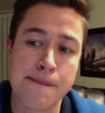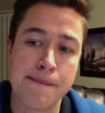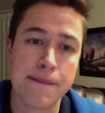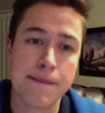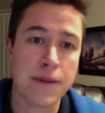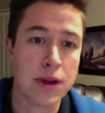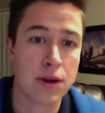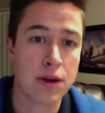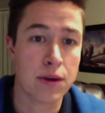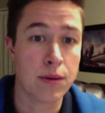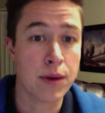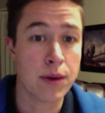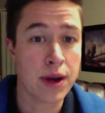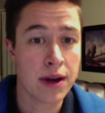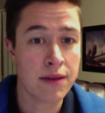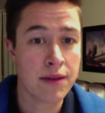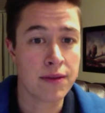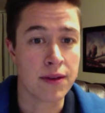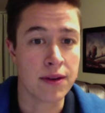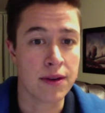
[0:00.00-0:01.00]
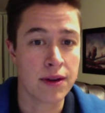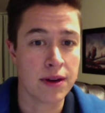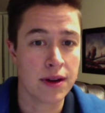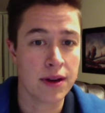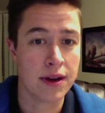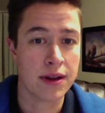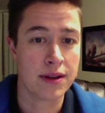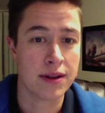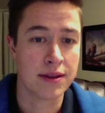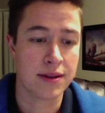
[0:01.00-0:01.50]
you know, whatever.
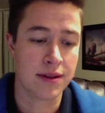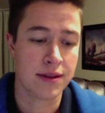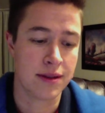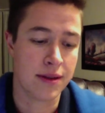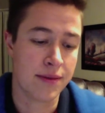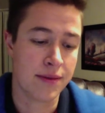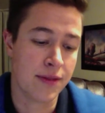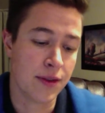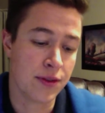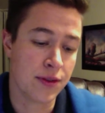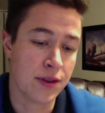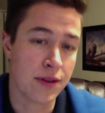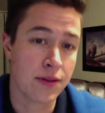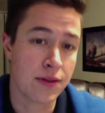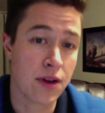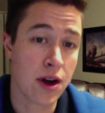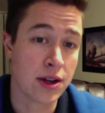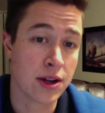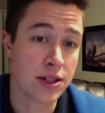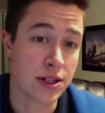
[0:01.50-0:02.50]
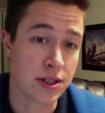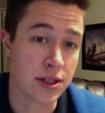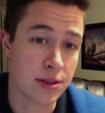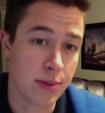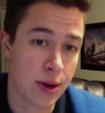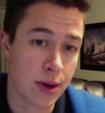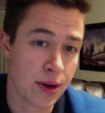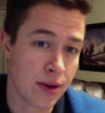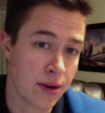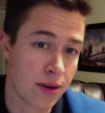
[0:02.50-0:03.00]
I feel self-conscious
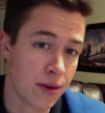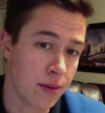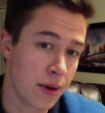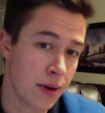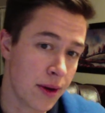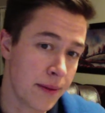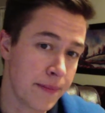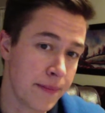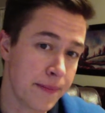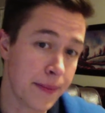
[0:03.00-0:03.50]
about it, or what.